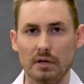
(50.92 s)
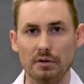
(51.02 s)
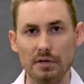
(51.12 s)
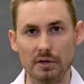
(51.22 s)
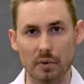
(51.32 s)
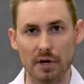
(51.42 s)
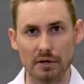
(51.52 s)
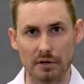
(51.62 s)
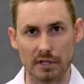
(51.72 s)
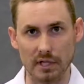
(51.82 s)
You need to wear
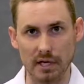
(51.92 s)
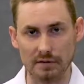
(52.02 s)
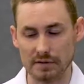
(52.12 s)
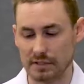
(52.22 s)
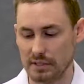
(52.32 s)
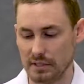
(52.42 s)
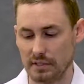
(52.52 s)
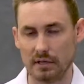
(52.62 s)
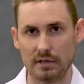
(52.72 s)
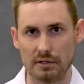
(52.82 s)
your gloves,
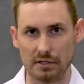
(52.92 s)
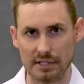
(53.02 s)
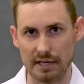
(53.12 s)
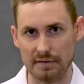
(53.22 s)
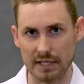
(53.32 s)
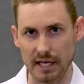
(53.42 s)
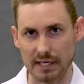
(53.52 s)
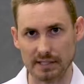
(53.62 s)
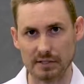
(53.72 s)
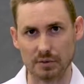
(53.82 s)
your safety
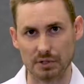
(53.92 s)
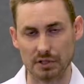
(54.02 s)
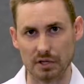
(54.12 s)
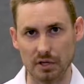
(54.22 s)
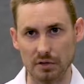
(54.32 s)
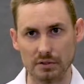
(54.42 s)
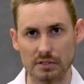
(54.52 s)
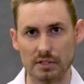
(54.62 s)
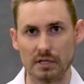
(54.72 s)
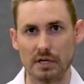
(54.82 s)
glasses which are
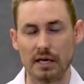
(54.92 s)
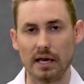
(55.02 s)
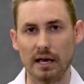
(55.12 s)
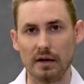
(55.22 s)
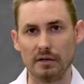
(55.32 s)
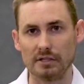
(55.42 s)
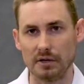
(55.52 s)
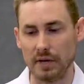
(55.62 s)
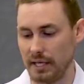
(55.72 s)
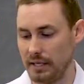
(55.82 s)
closed, and
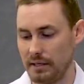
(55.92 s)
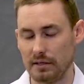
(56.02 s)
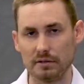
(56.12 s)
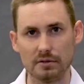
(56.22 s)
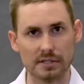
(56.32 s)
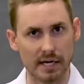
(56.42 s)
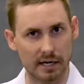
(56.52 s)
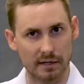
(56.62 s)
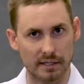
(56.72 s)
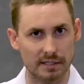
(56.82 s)
also any loose
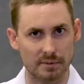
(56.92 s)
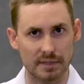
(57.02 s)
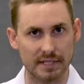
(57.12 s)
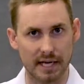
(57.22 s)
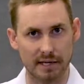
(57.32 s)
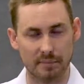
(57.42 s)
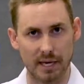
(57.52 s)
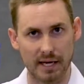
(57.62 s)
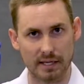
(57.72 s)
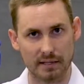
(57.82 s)
hair needs to be tied
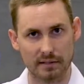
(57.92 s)
back.